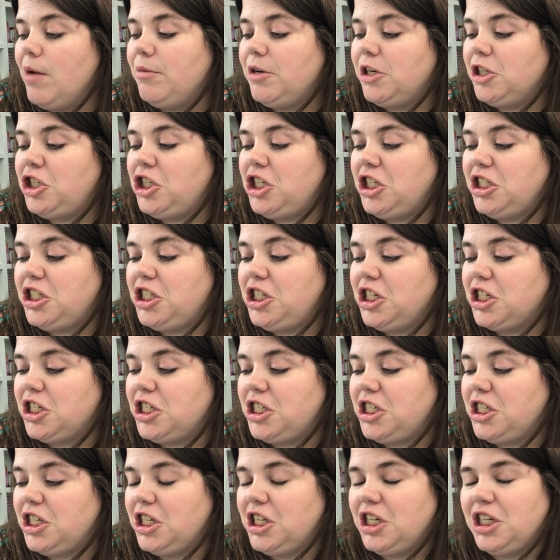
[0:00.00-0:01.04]
She's
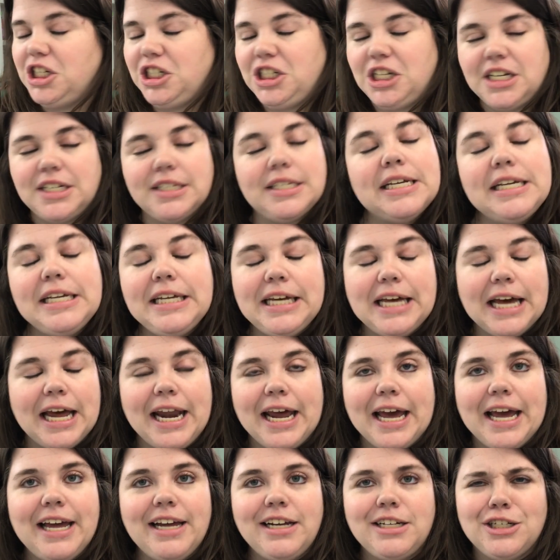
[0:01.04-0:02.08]
just doesn't get
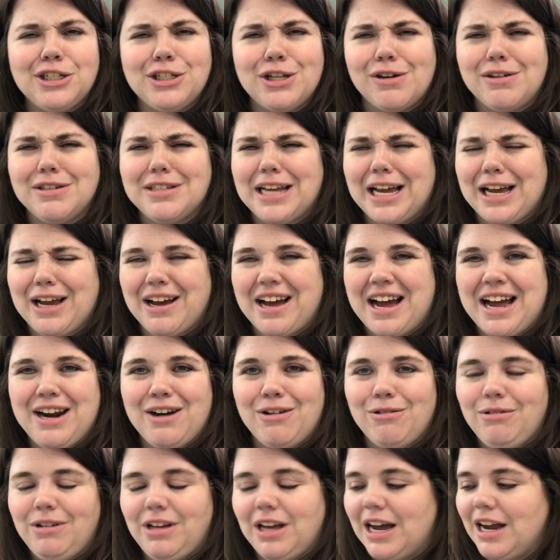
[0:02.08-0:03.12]
it. She's always like, I
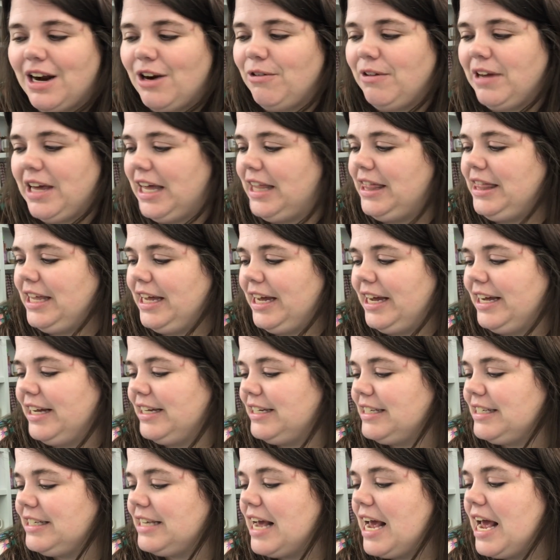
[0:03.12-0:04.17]
don't get
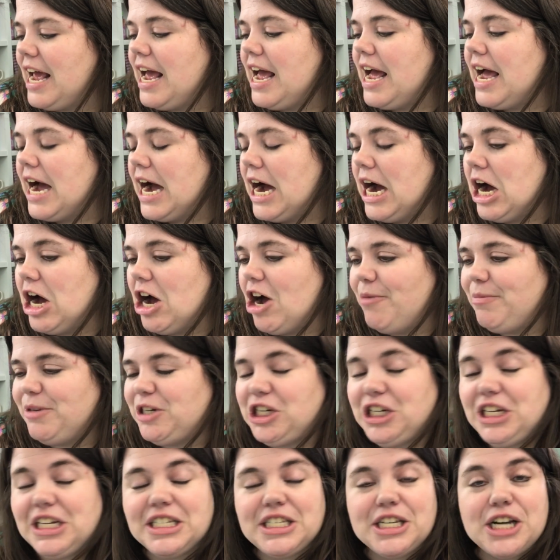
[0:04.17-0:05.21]
this.
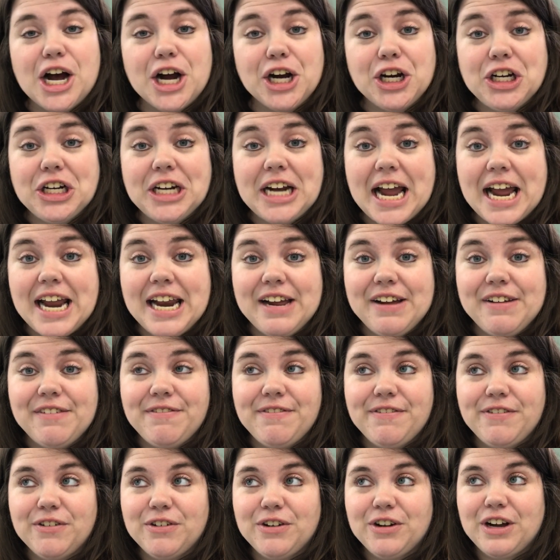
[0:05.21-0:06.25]
She is not
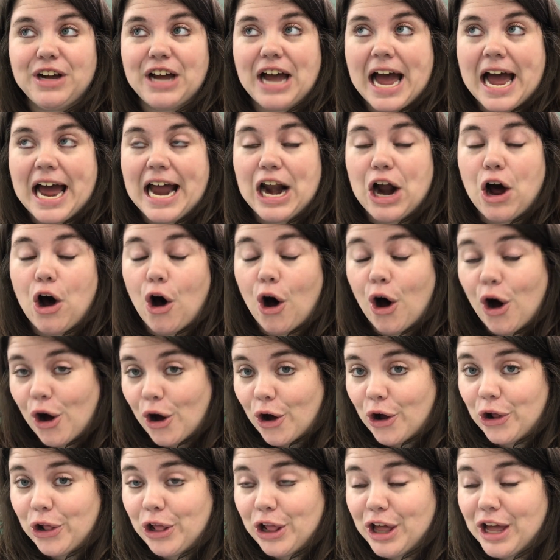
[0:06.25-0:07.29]
creative at
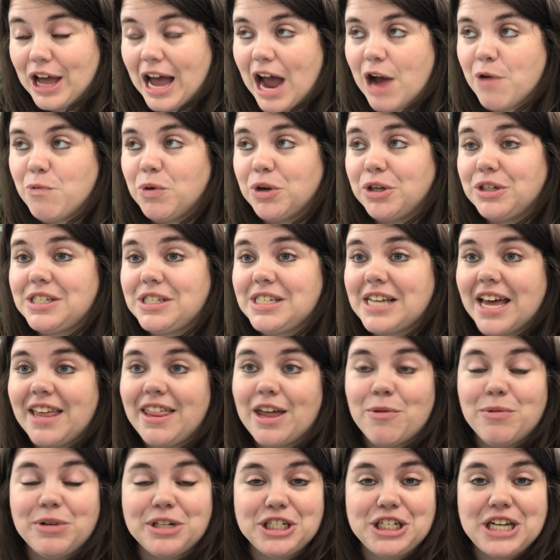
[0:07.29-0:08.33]
all. I will say
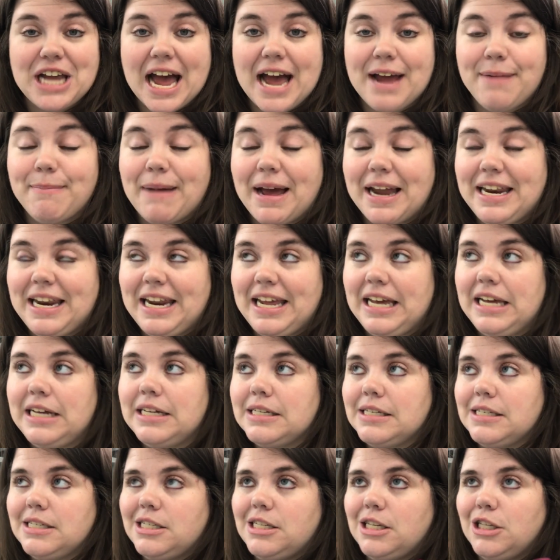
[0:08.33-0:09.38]
that when she had my
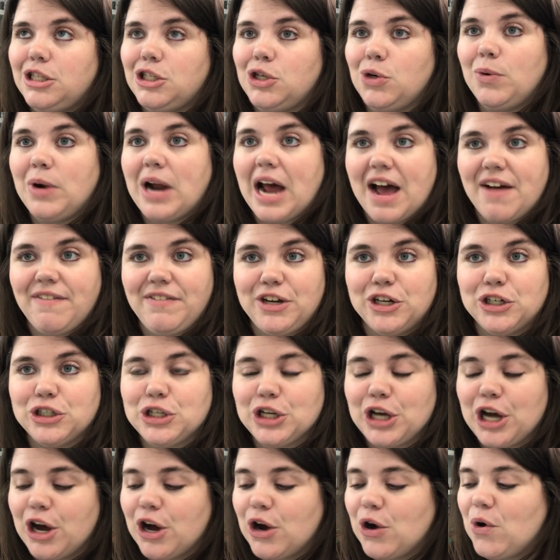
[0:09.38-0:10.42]
niece 2.5 years
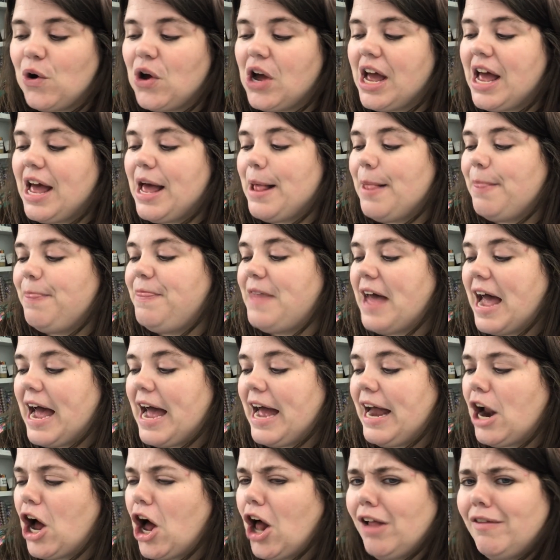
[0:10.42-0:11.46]
ago,
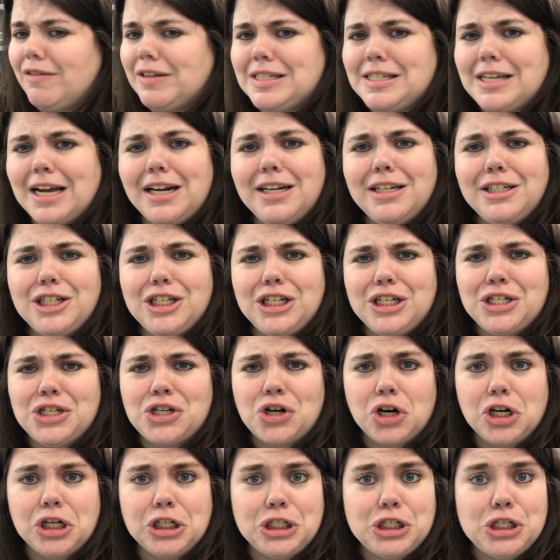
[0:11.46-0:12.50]
that all of a sudden she
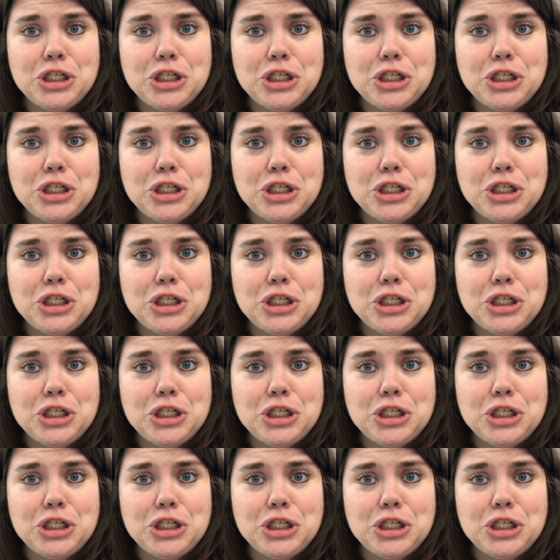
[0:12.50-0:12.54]
started